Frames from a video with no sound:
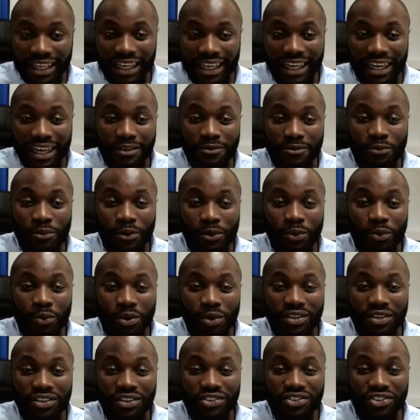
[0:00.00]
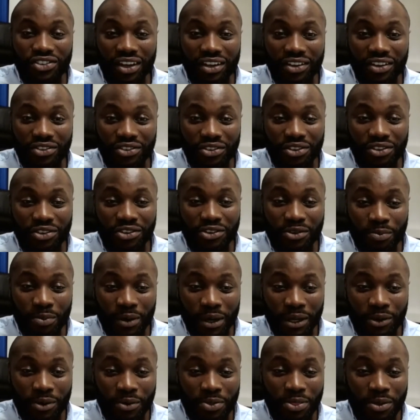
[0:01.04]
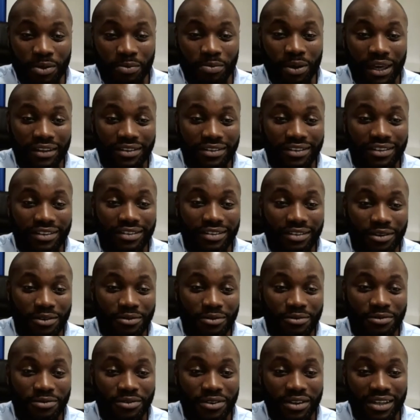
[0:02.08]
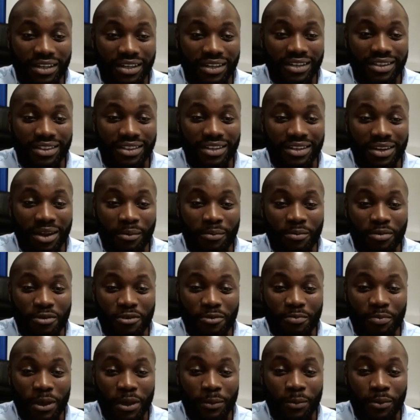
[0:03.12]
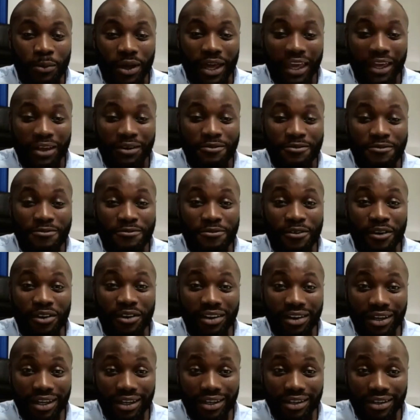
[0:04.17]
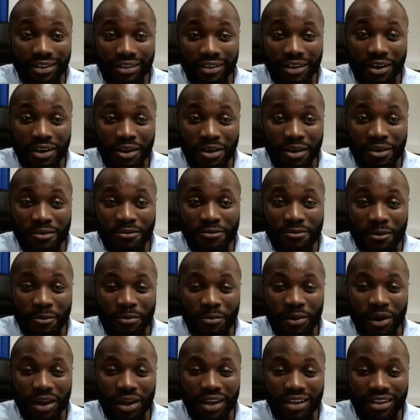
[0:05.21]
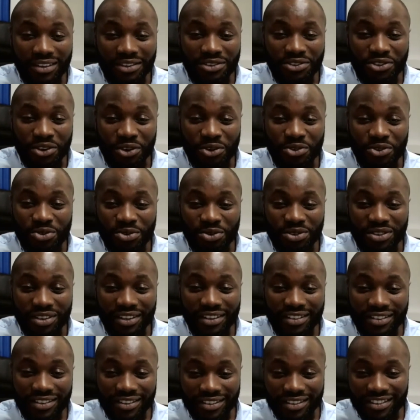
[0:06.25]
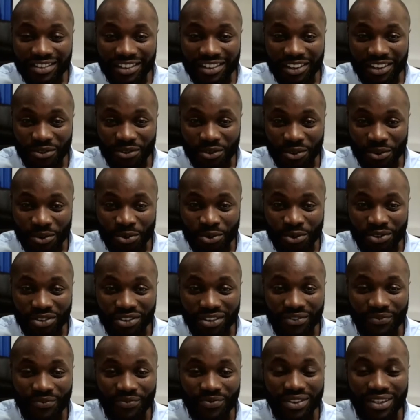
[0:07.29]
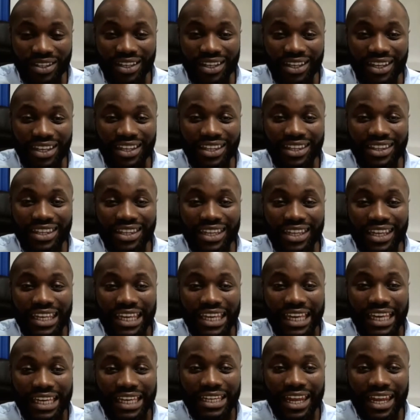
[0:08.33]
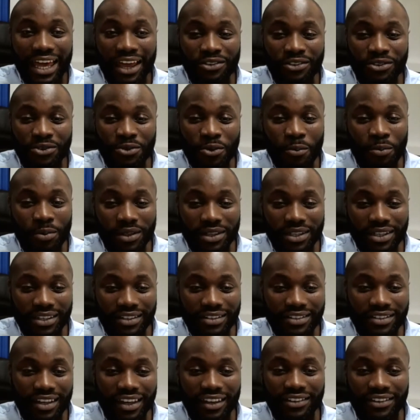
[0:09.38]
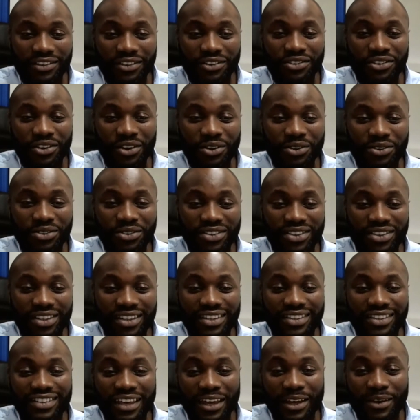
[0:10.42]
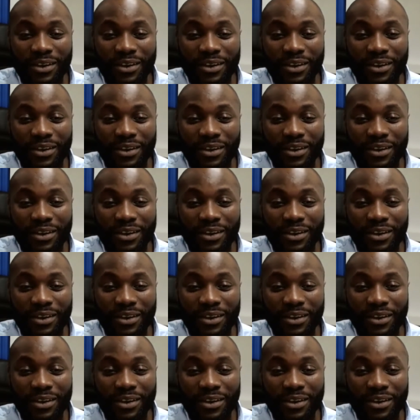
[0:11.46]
if we want to judge the spread on the basis of the number of people getting fined for breaking social distancing rules, the national police data shows that